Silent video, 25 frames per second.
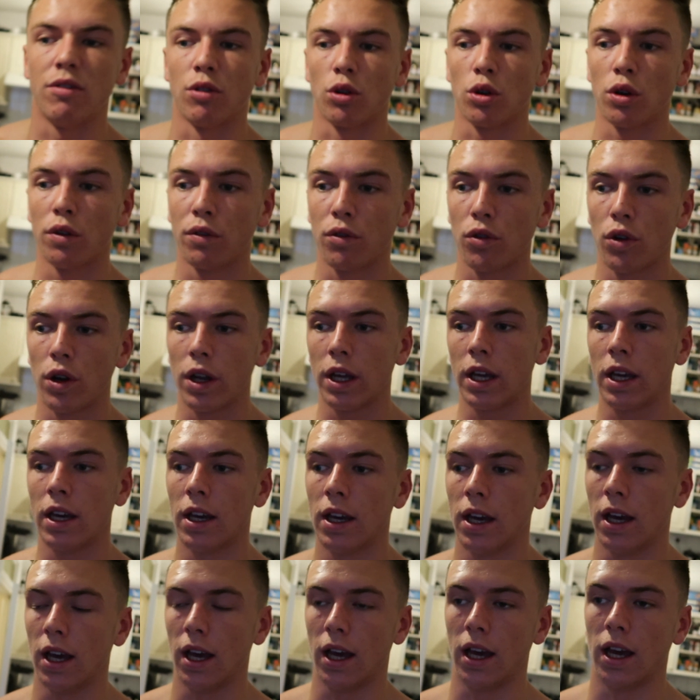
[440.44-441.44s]
recovery,
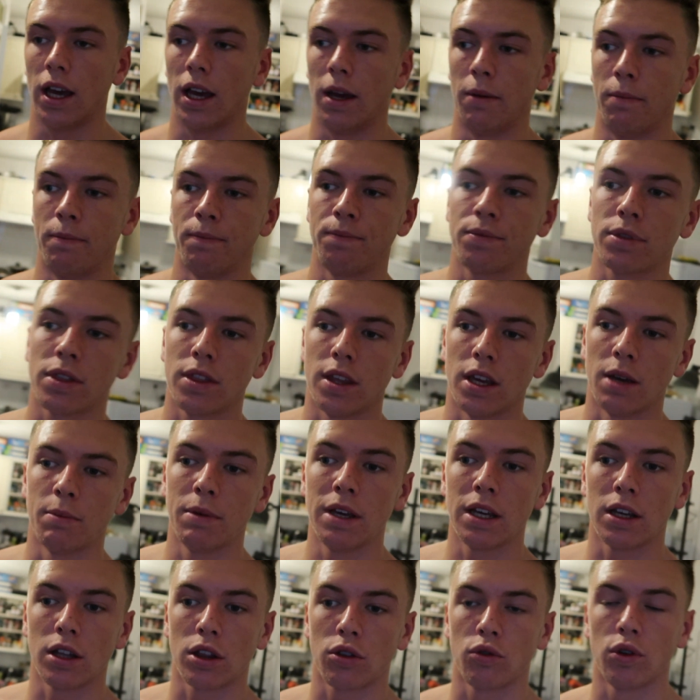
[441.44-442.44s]
the
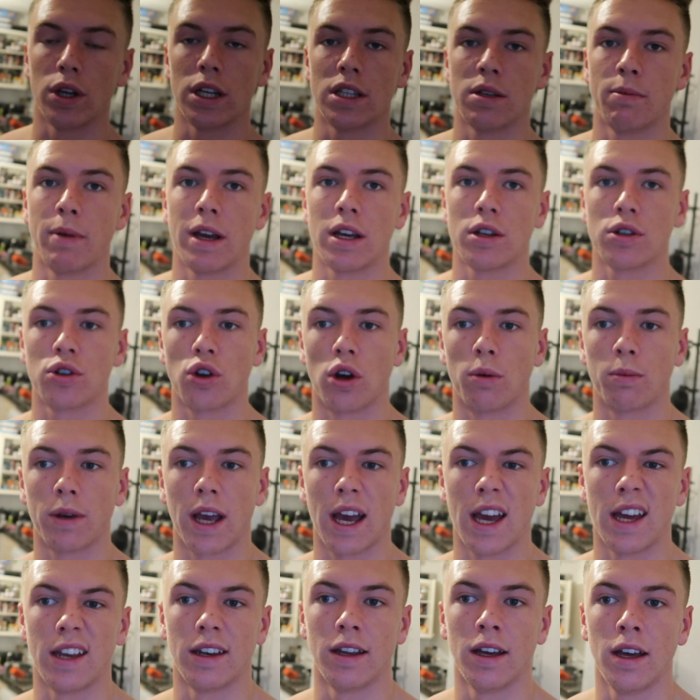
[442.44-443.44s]
omega-3 to make sure I'm
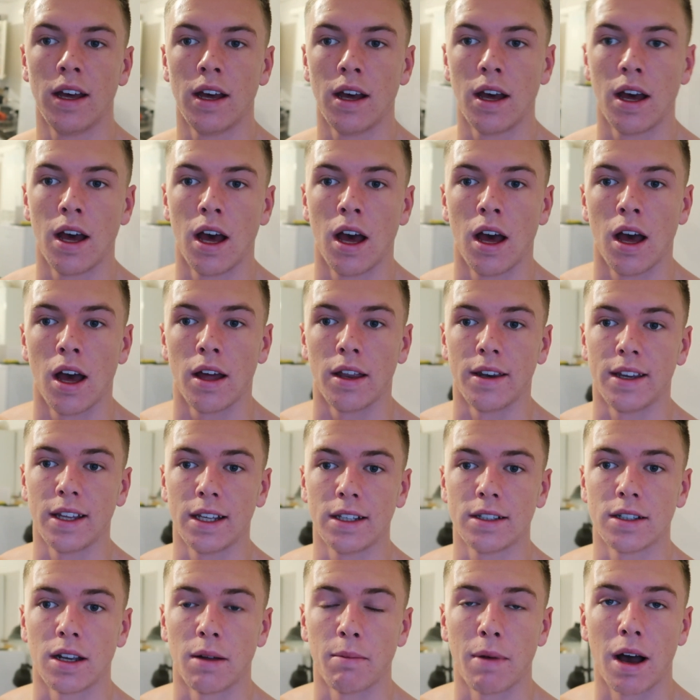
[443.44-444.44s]
getting a
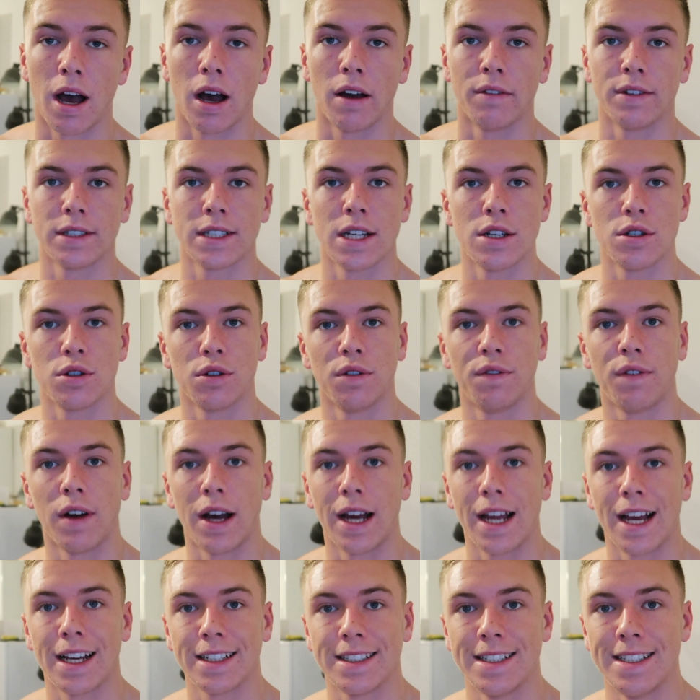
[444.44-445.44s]
decent amount of essential
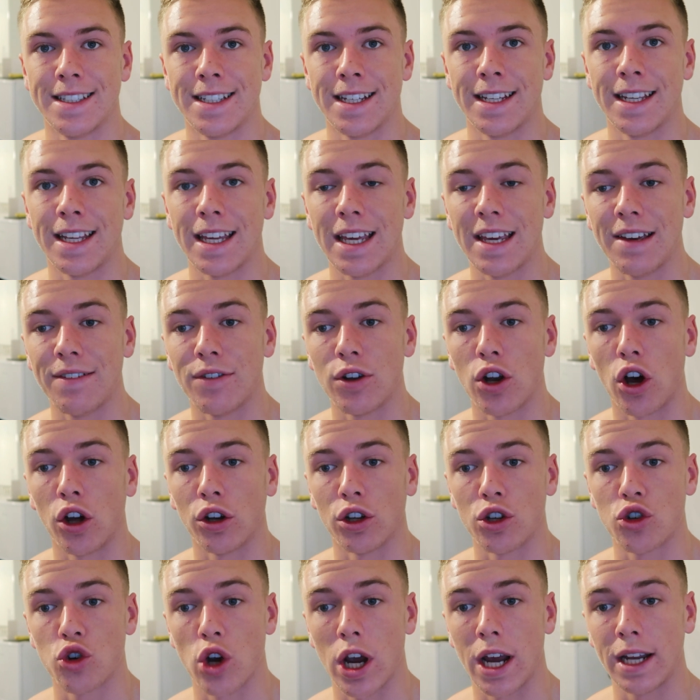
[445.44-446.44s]
fatty acids in even on
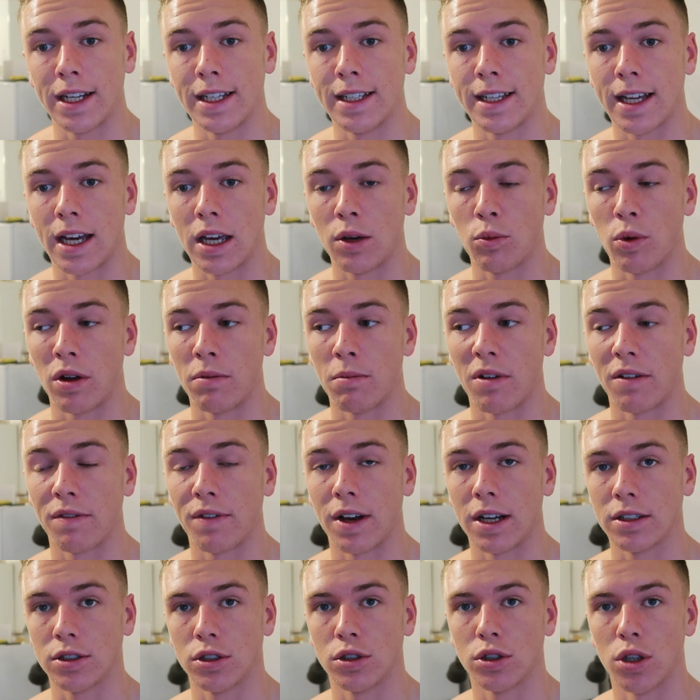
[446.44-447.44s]
a training day when my
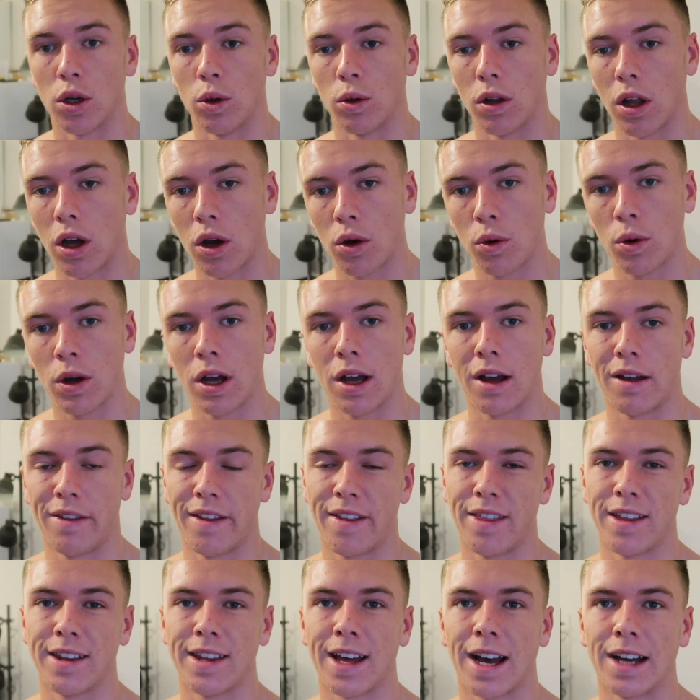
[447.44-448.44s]
fats are so low, and
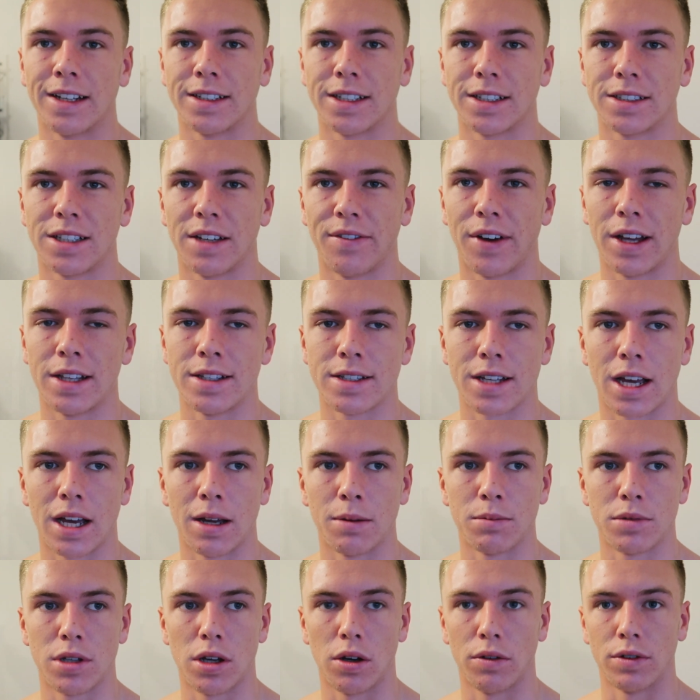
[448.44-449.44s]
then the digestive
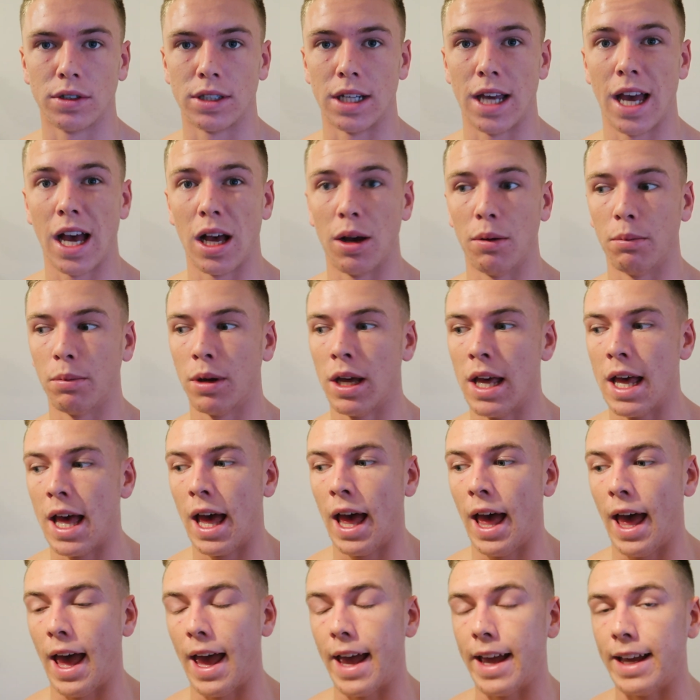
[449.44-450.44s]
enzyme to obviously help
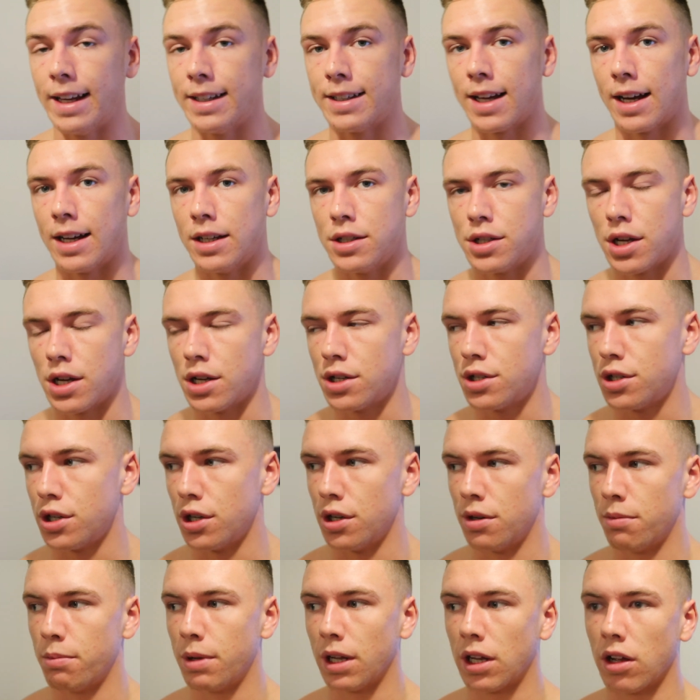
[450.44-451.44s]
aid
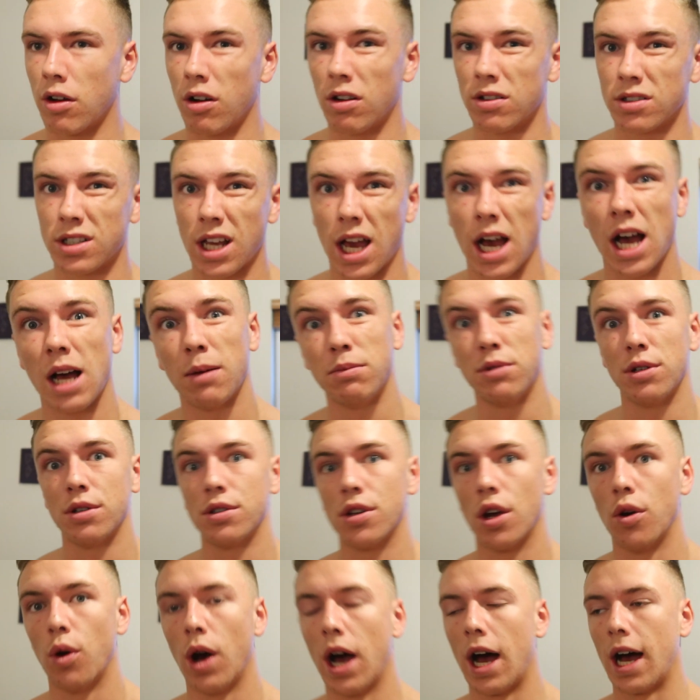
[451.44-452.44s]
digestion because carbs are
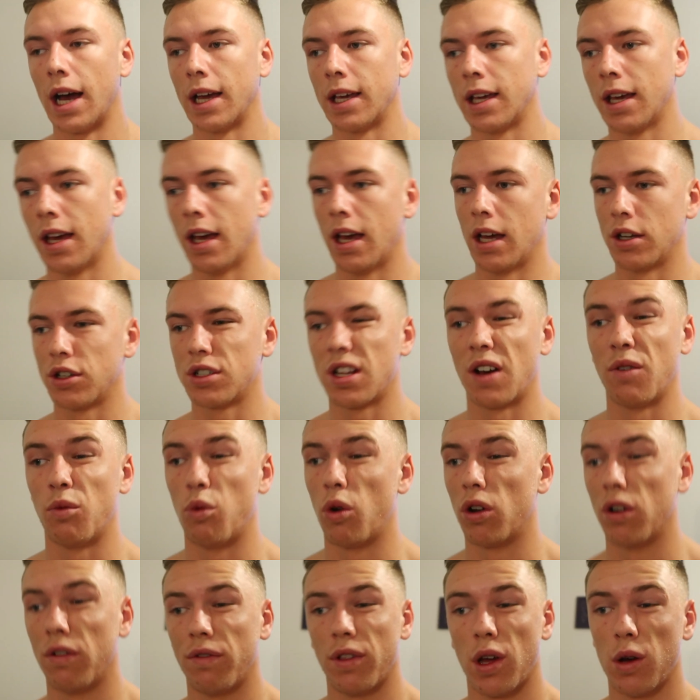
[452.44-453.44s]
so high. I just have
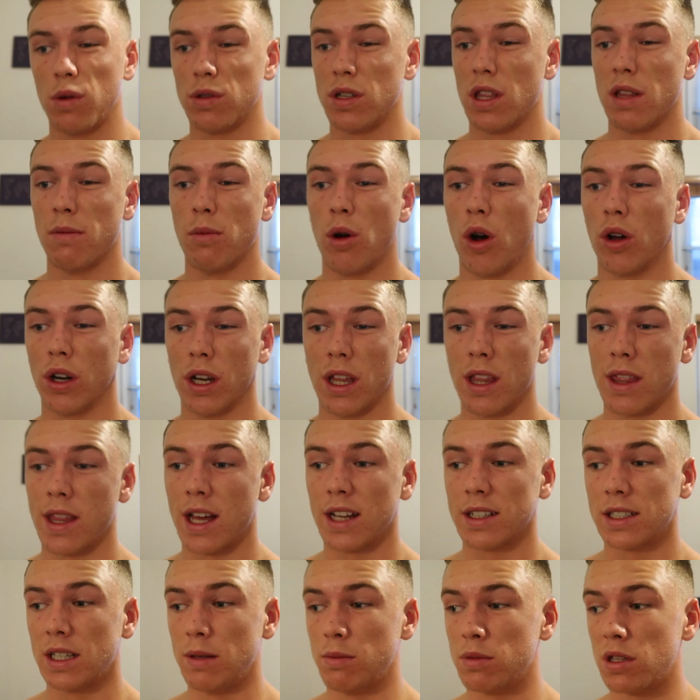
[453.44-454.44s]
one of those in the morning and
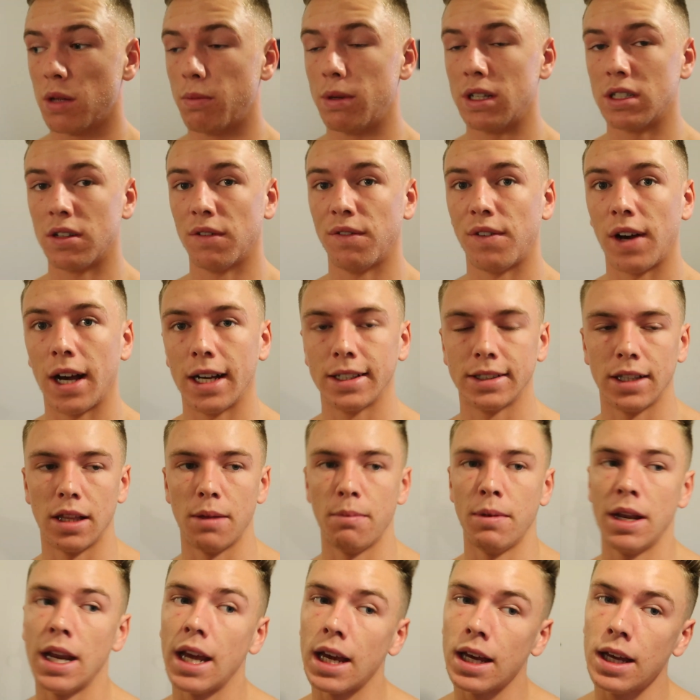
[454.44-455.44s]
that seems to be suffice at the
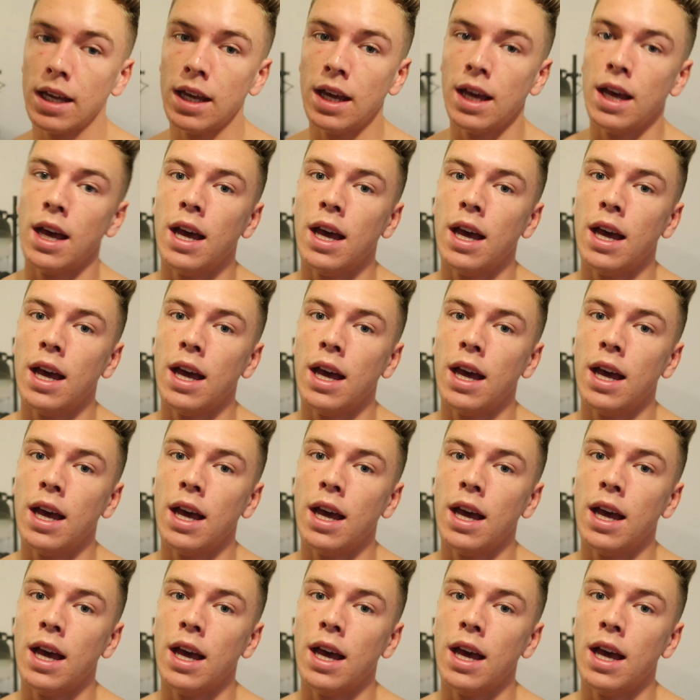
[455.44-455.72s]
minute.